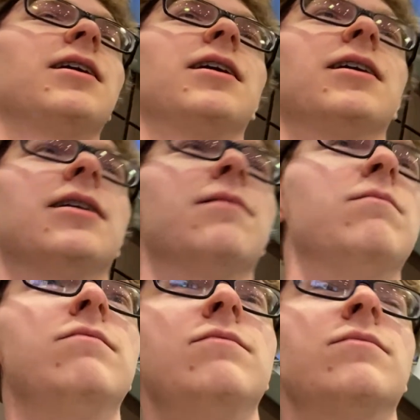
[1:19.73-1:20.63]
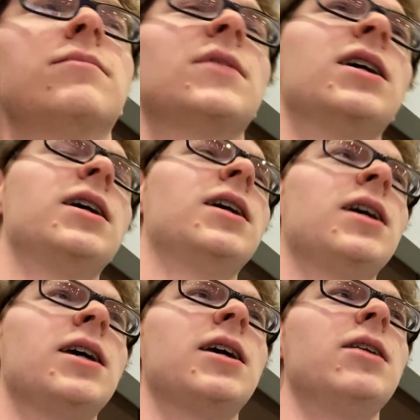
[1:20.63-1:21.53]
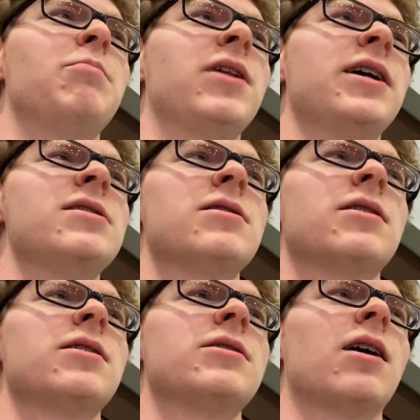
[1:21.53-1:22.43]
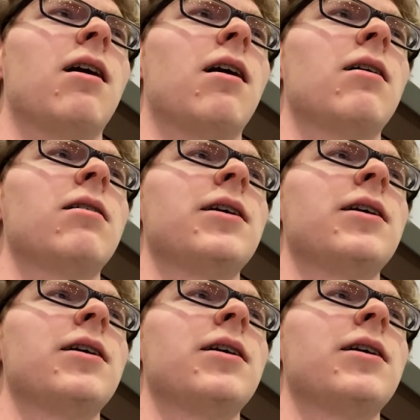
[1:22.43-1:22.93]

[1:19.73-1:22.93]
Um, he plays the guitar,